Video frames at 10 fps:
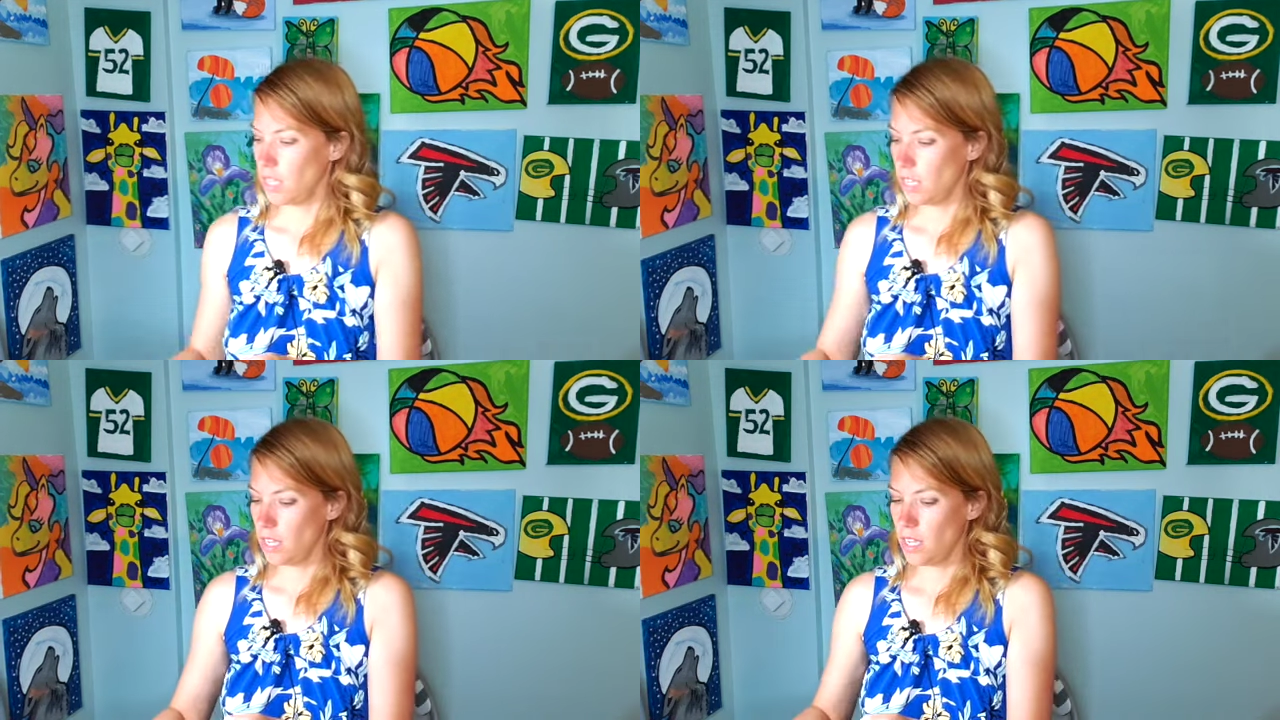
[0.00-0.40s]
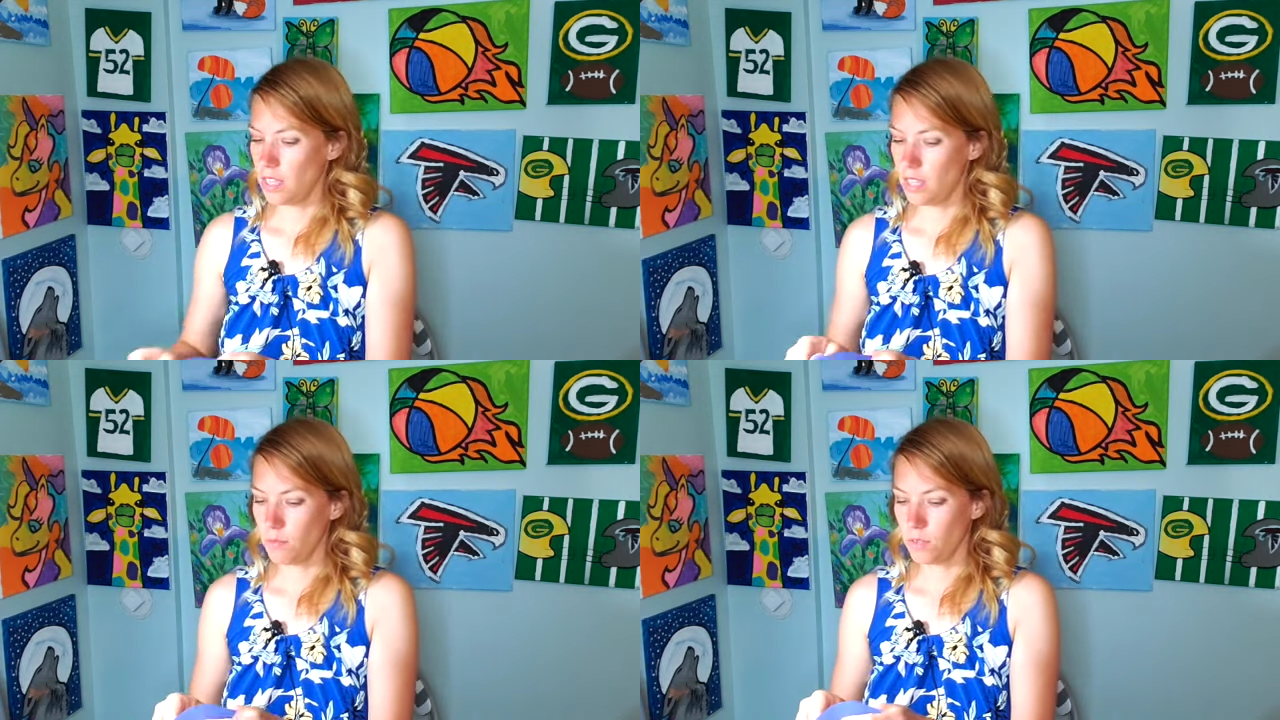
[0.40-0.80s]

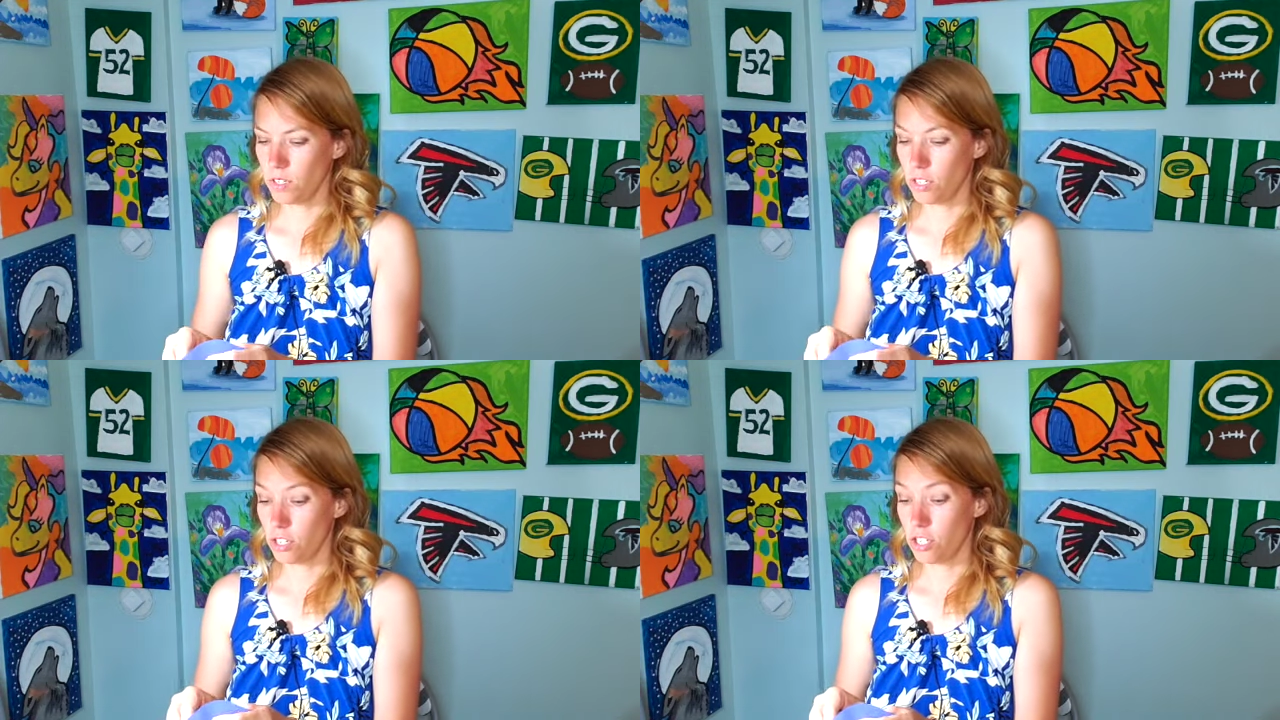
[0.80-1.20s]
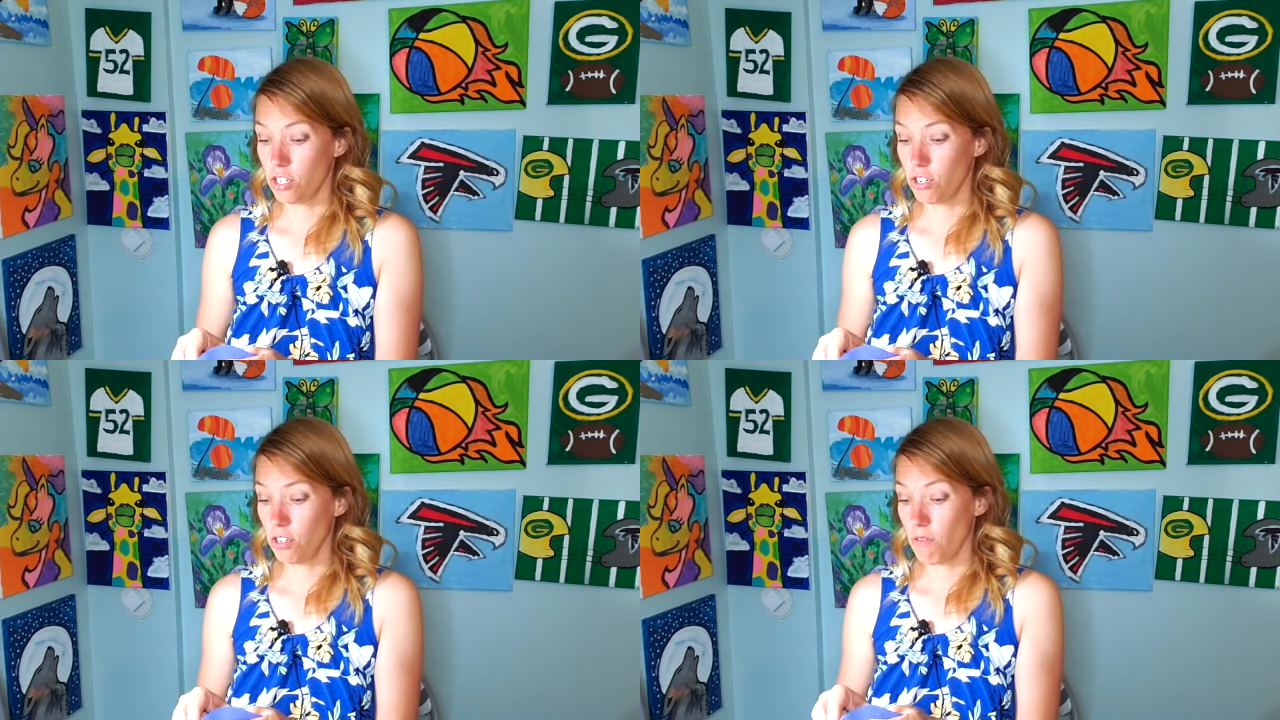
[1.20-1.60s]
and then we'll
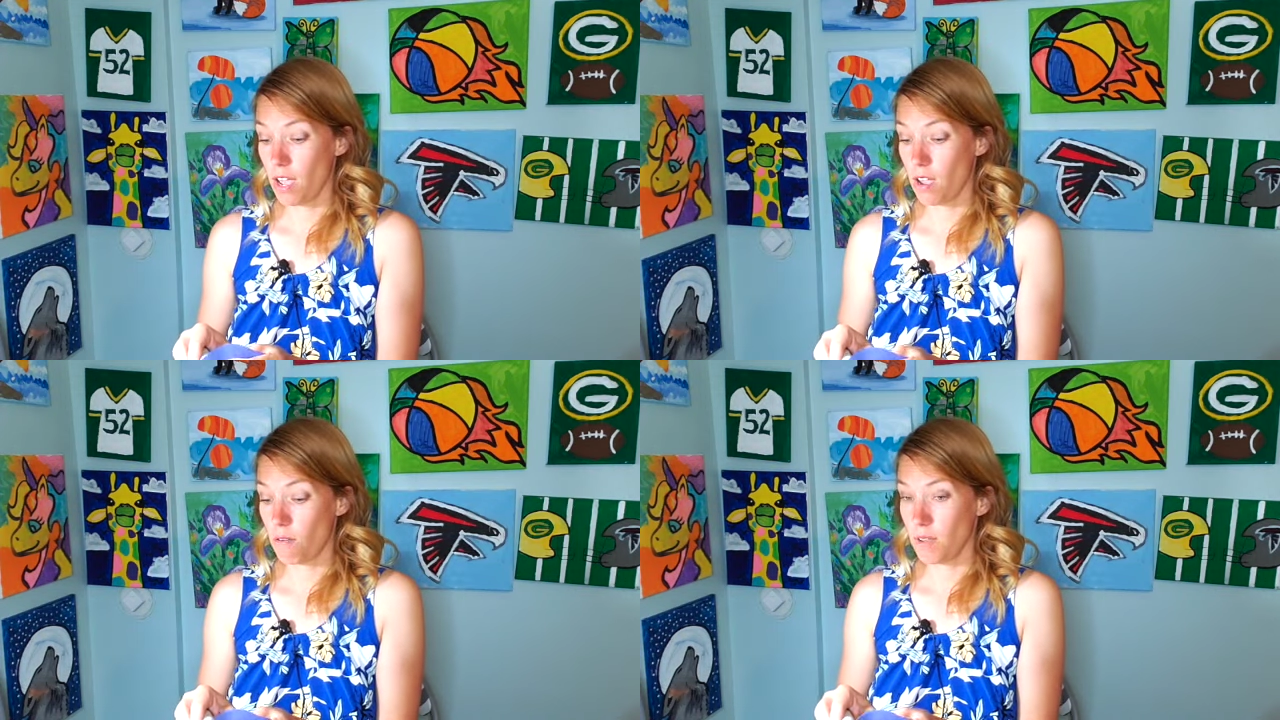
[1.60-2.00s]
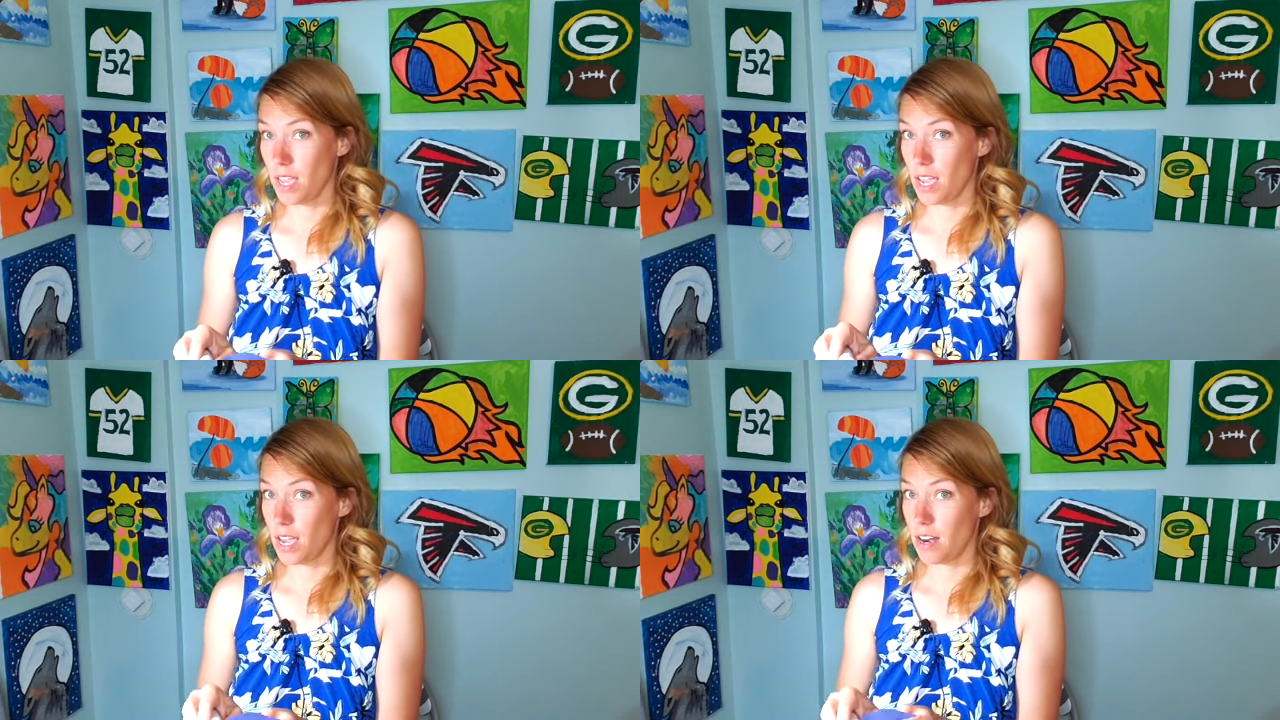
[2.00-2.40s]
show you how we
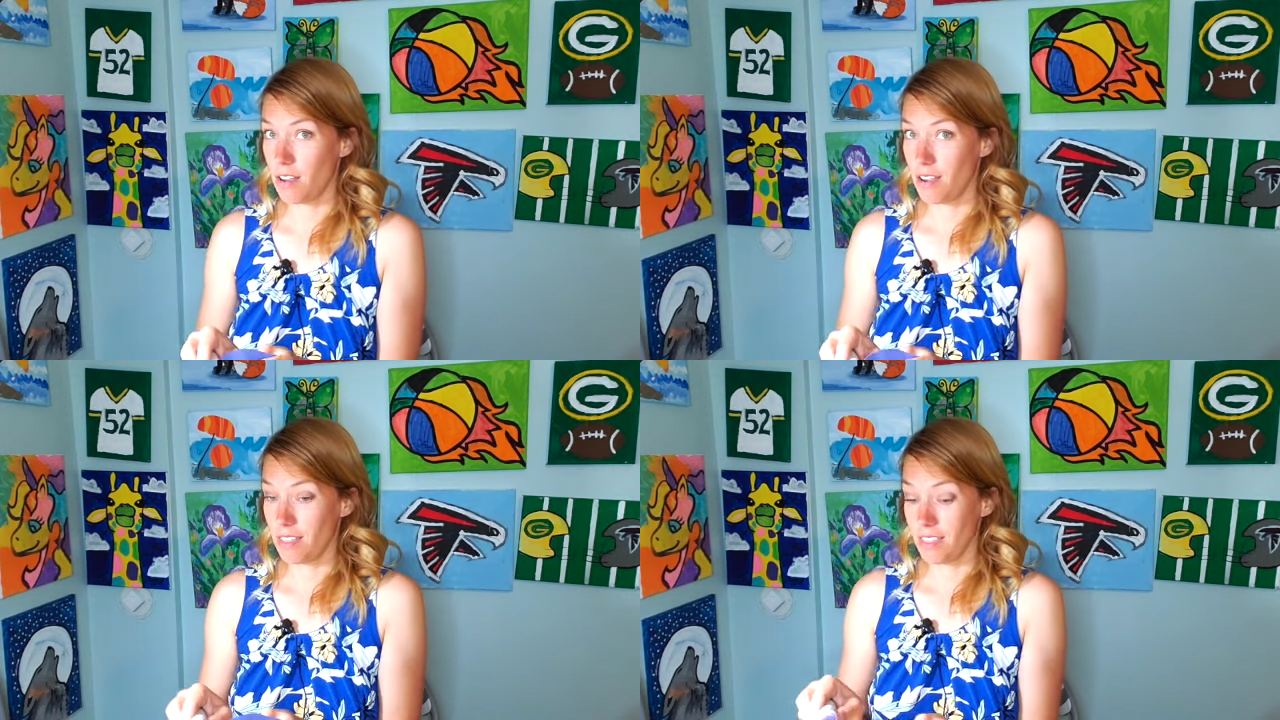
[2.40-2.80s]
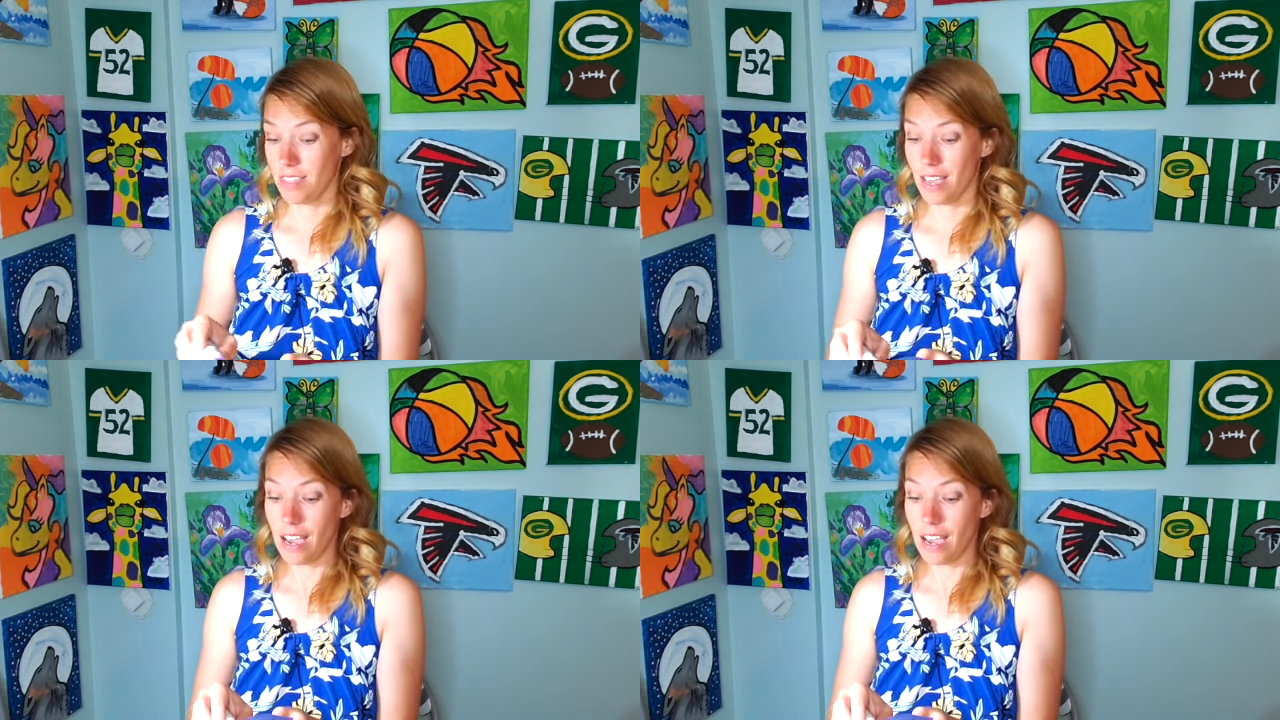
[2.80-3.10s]
add on the